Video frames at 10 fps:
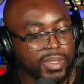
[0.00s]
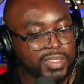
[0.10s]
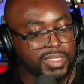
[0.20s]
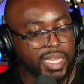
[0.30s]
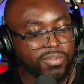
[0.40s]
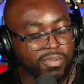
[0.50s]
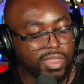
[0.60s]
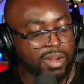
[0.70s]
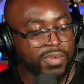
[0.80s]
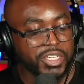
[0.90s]

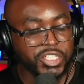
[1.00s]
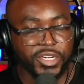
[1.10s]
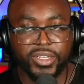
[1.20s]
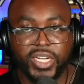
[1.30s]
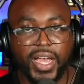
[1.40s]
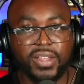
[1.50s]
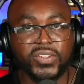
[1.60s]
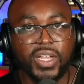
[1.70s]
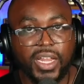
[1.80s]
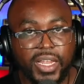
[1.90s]
Seventh-day Adventist Church
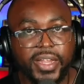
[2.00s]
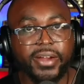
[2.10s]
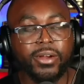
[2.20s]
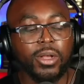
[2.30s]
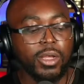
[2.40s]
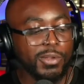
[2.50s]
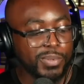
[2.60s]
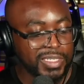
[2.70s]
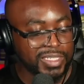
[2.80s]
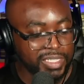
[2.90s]
has a clear
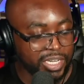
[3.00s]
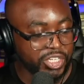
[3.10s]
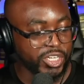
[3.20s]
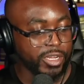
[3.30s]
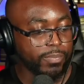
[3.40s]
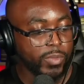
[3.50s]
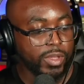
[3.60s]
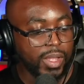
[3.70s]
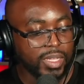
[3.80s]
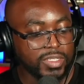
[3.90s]
position
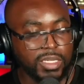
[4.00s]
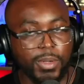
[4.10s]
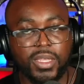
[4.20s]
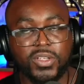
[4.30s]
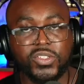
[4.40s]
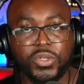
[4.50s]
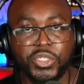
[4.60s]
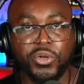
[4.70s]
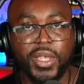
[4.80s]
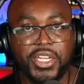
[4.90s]
on some of these
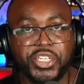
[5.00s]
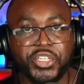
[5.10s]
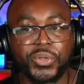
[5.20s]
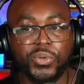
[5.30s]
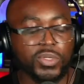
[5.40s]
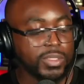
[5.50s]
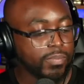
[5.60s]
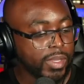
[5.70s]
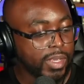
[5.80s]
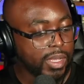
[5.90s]
social issues
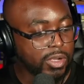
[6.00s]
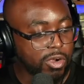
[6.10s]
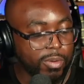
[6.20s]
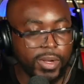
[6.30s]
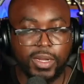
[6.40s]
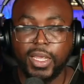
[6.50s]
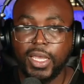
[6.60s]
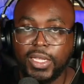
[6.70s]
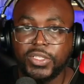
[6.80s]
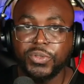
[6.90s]
going
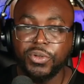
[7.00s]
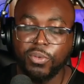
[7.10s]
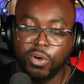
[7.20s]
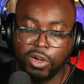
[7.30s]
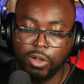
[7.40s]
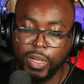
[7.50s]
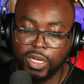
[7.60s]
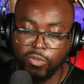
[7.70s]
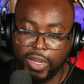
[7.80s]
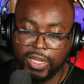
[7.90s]
into the world. We're going
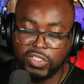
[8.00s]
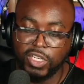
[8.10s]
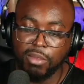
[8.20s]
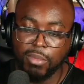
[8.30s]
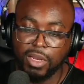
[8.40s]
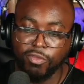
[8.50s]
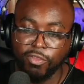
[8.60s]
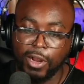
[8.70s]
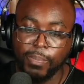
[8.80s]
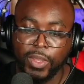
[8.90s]
to read a statement
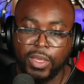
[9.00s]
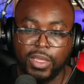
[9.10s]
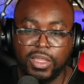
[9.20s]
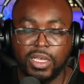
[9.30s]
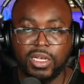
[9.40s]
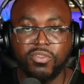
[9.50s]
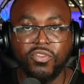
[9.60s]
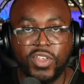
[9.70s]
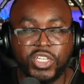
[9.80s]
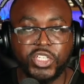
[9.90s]
from the
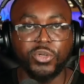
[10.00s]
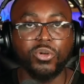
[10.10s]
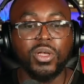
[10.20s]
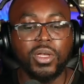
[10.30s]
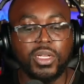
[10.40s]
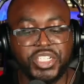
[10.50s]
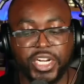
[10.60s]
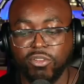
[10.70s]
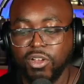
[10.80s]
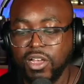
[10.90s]
official
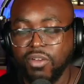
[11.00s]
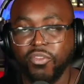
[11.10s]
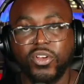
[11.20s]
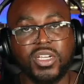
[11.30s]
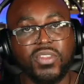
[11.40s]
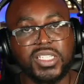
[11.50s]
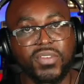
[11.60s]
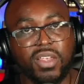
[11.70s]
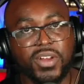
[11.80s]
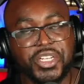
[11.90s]
General Conference of the
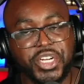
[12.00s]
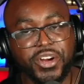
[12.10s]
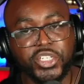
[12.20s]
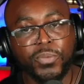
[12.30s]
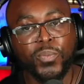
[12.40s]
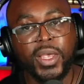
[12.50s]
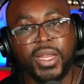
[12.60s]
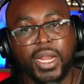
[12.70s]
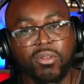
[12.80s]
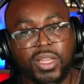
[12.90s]
Seventh Day Adventist Church. And
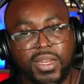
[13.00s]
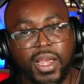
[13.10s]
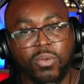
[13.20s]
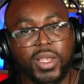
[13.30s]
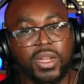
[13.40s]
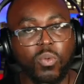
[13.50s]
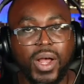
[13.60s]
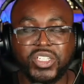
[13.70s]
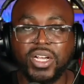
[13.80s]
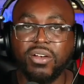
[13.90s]
not only that, we're going to
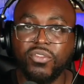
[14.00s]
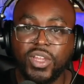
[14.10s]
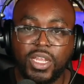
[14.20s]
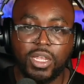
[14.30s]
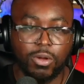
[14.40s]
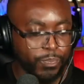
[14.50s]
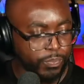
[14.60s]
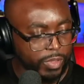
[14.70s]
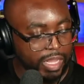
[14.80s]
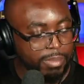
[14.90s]
watch a video
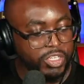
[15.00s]
let me